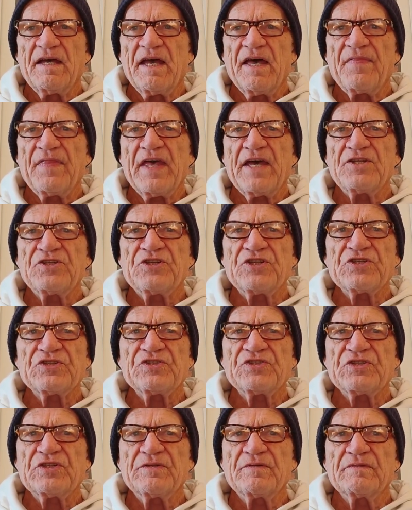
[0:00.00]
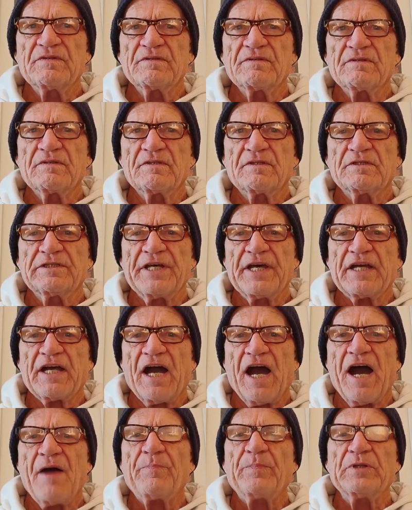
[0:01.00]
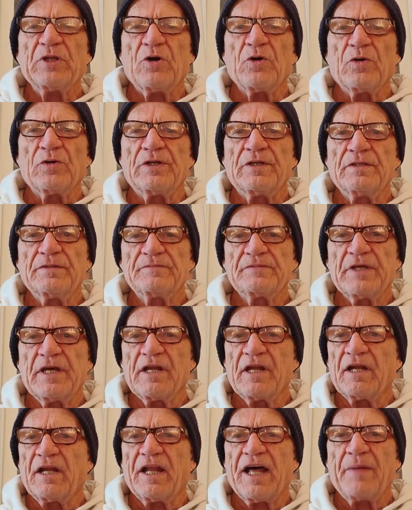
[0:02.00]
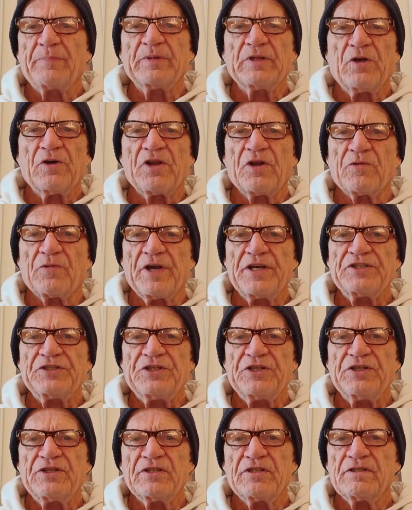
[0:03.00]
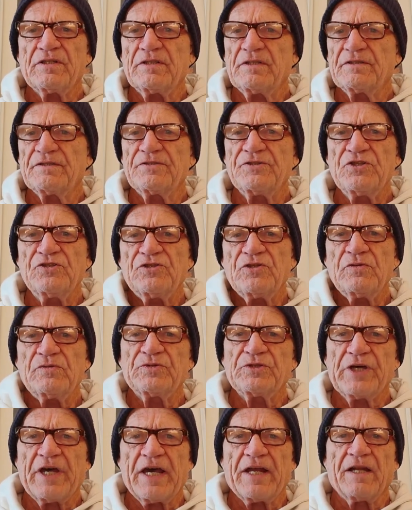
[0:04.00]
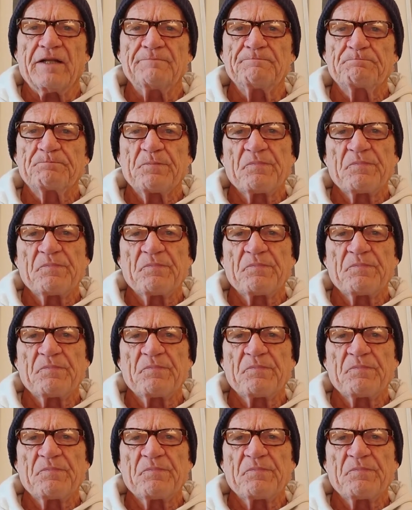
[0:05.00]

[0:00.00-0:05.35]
and then just click upload, and it'll upload it right to your YouTube channel.